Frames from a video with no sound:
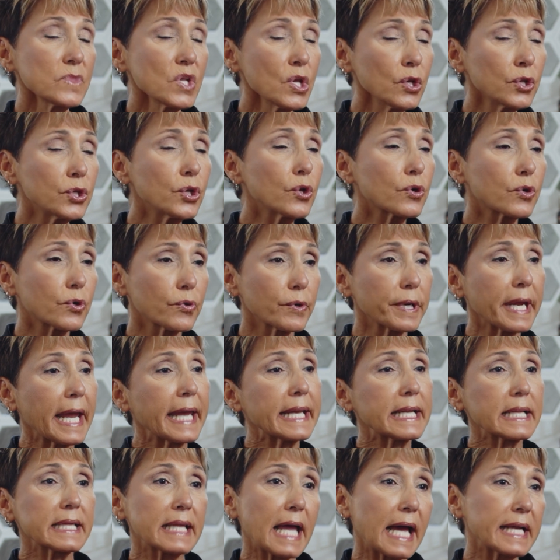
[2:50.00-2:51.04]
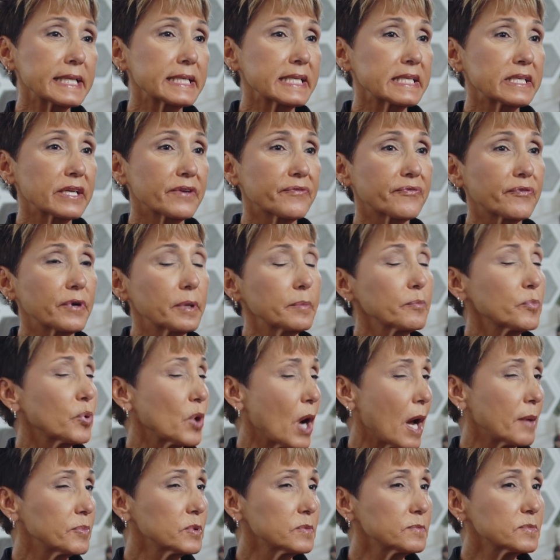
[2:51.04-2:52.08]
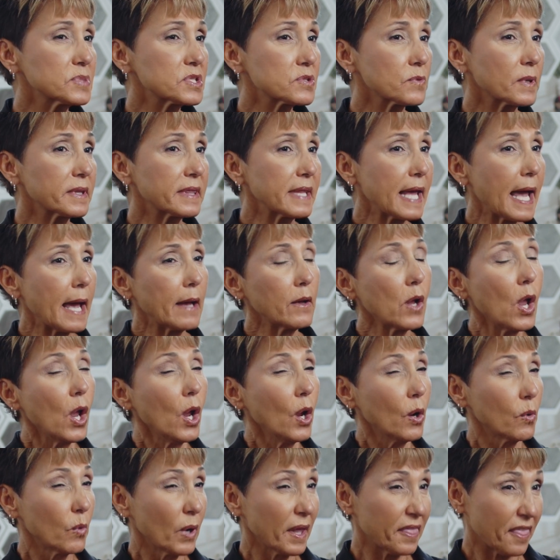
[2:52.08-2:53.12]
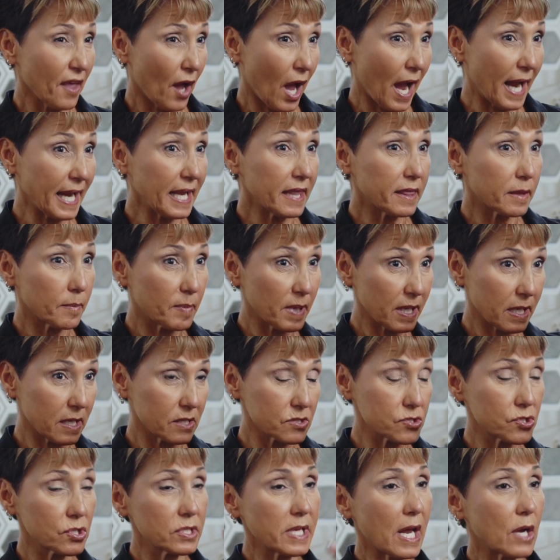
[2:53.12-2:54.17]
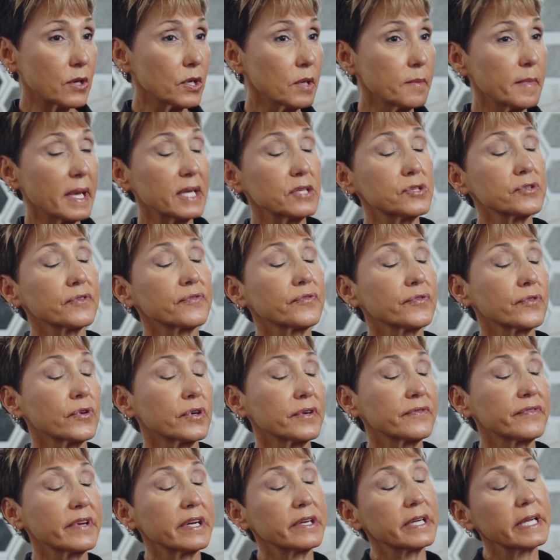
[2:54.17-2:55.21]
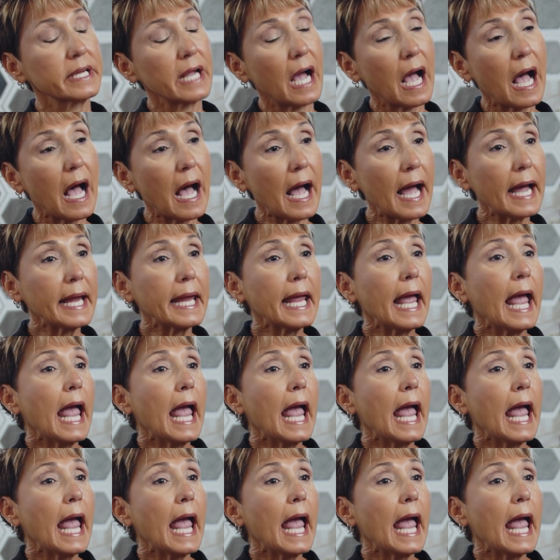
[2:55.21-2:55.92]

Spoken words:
You create a lot of different problems with that, with height, because now you made your floor very high.